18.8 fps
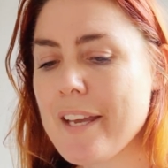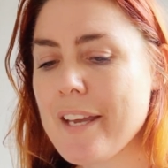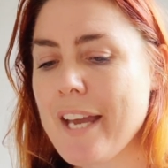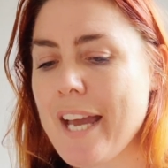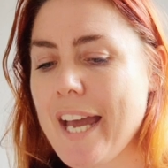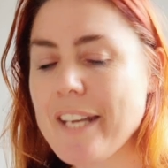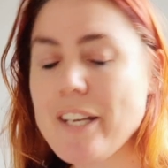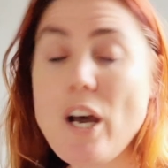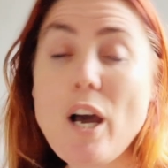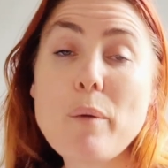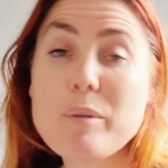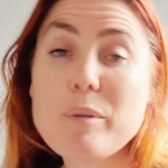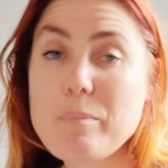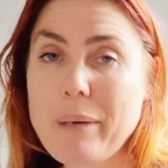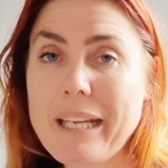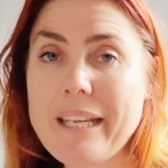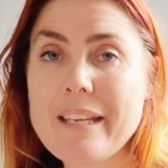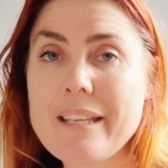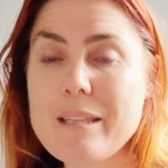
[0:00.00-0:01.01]
And I was
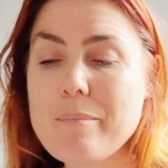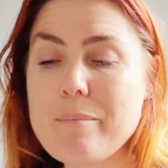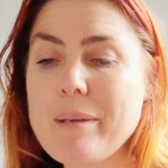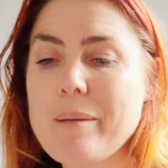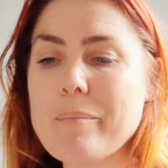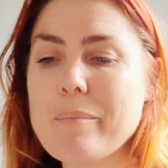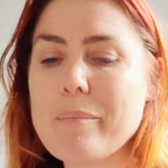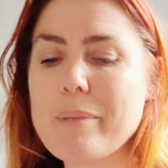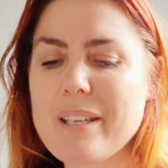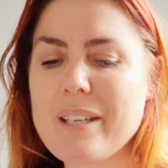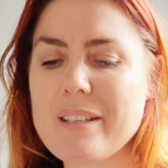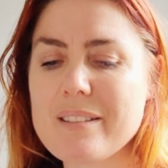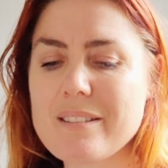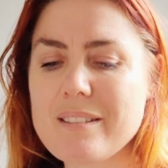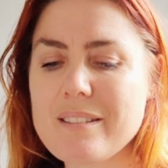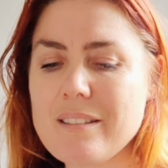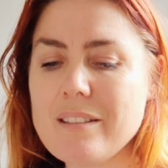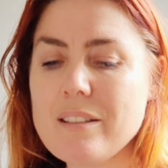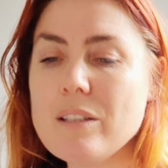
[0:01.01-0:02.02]
breaking them in because
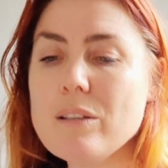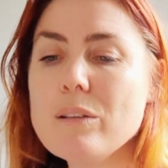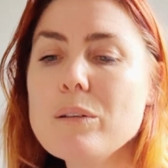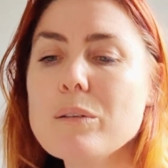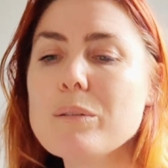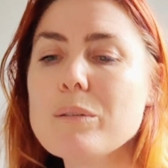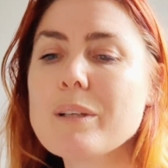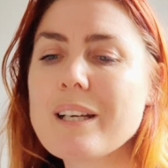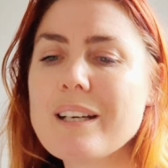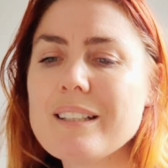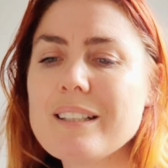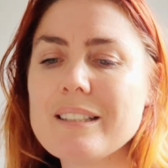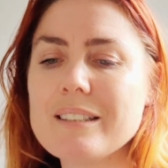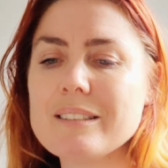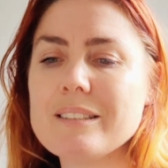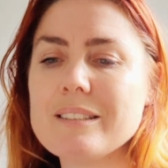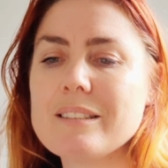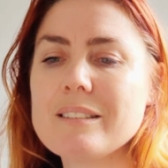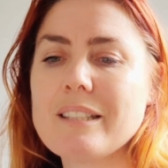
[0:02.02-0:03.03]
new
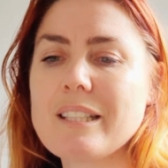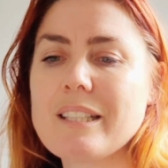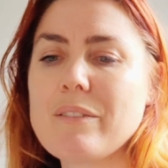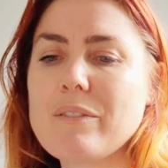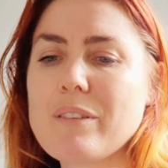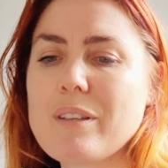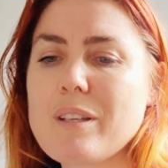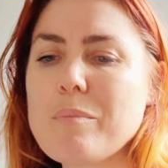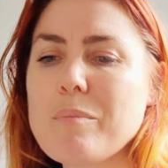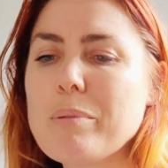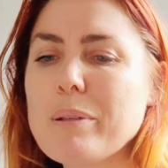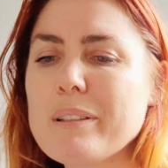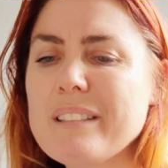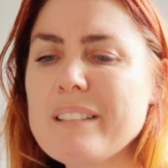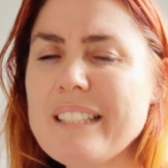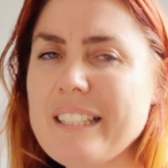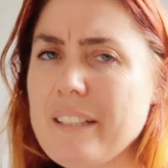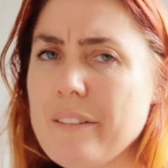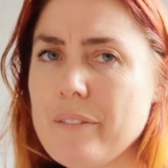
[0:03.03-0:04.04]
cards, like a
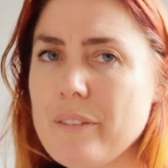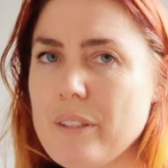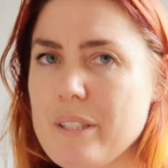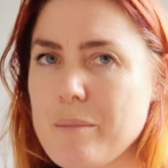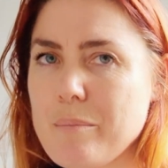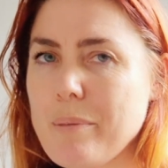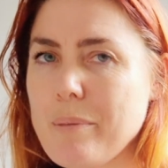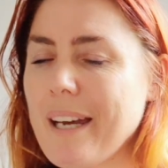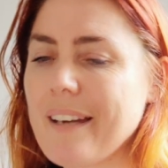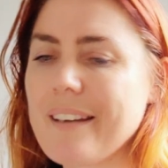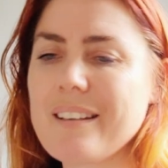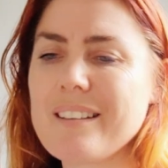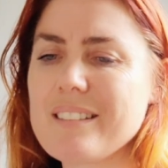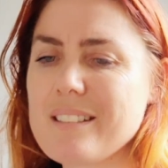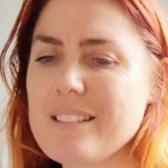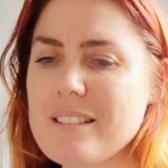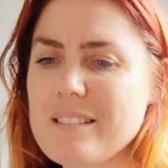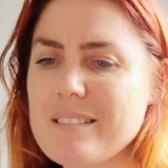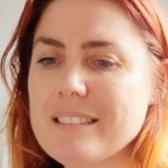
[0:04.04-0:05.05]
completely virgin pack,
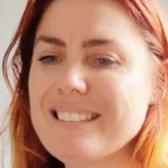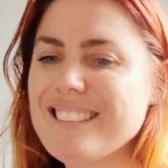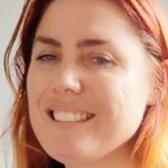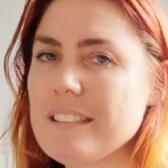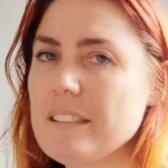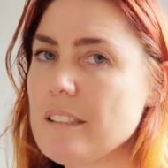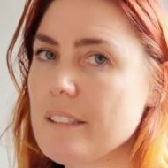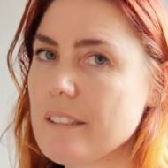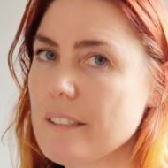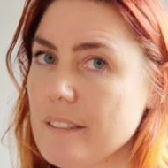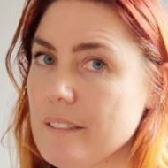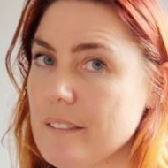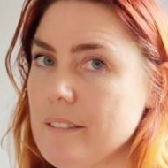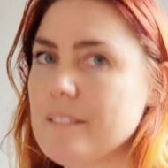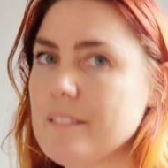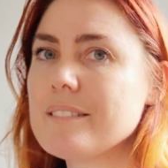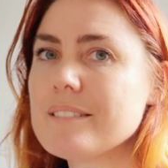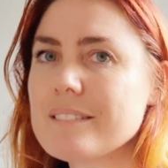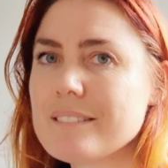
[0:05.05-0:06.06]

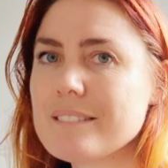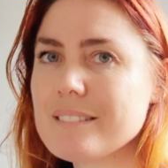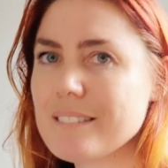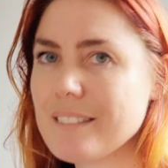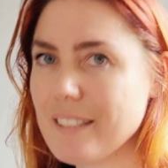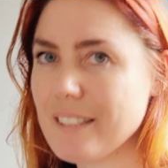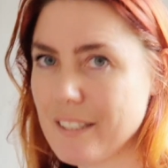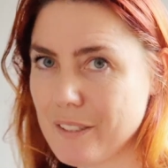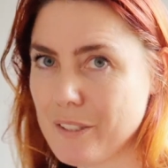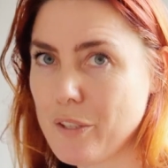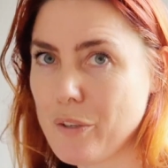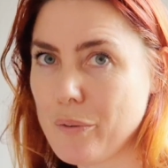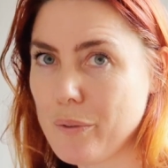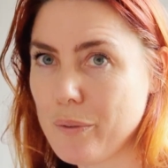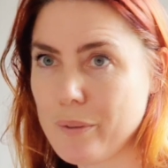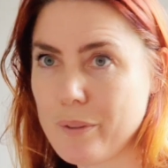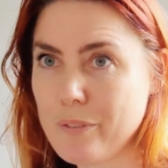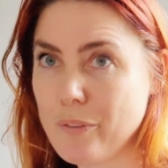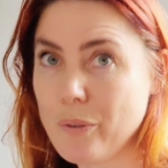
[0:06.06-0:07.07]
I don't know
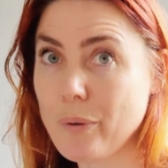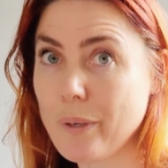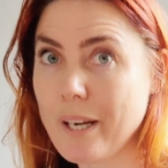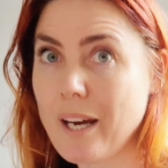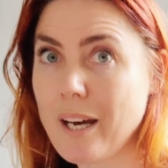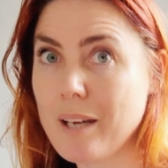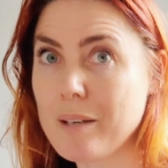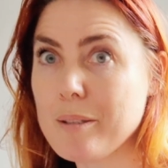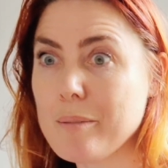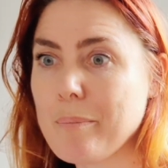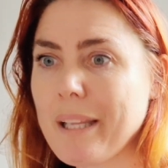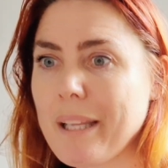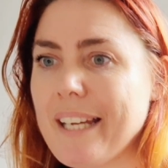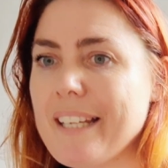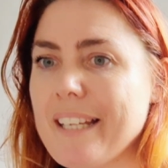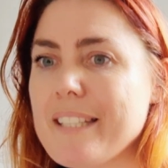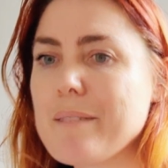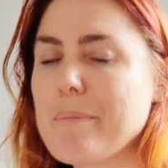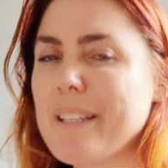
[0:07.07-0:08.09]
if you're cards
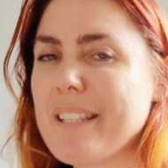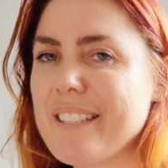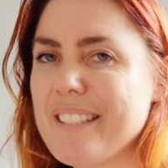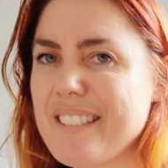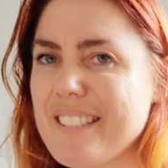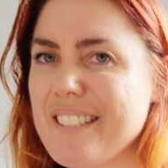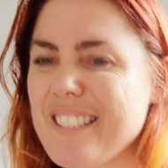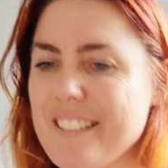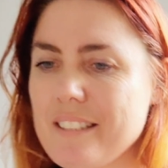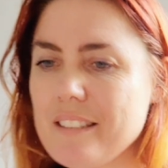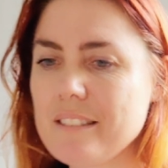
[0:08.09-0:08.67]
players, but it's just